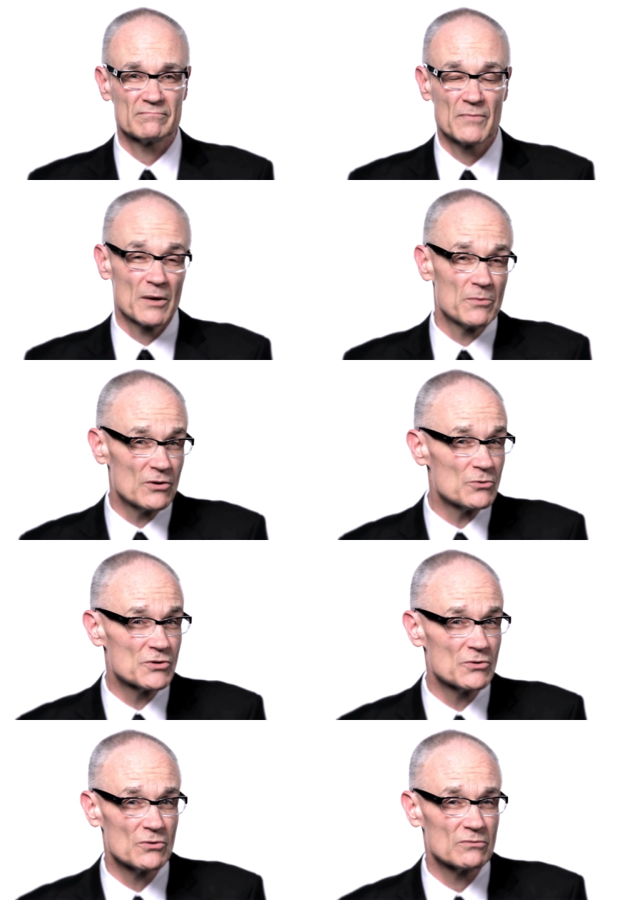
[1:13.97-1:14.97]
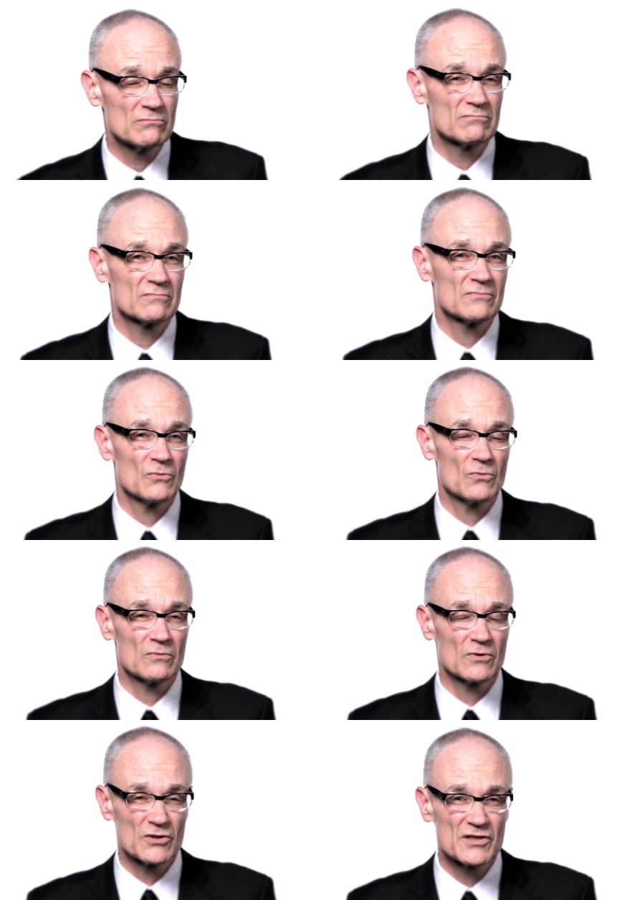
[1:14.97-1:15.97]
Maybe you too
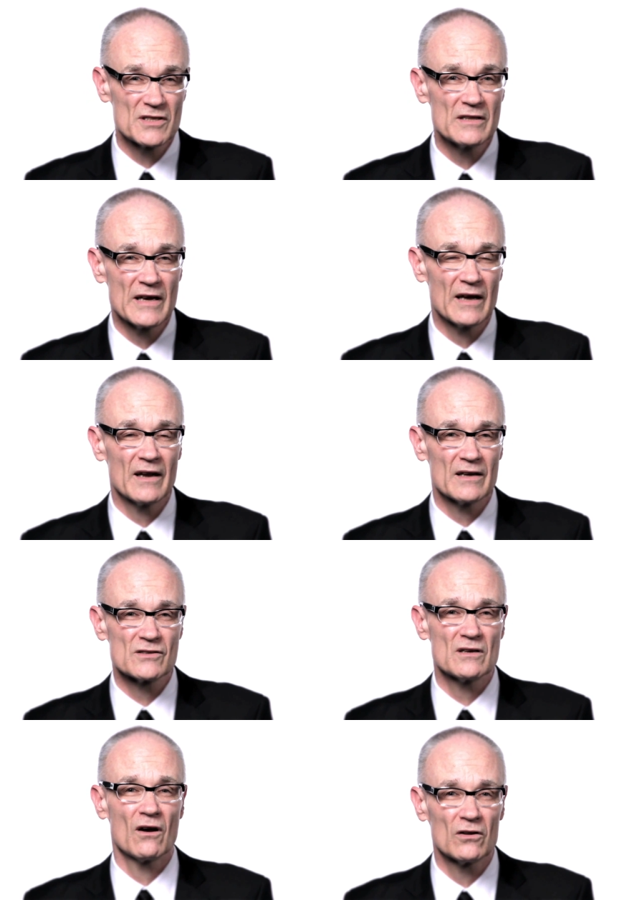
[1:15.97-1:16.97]
could see that as the,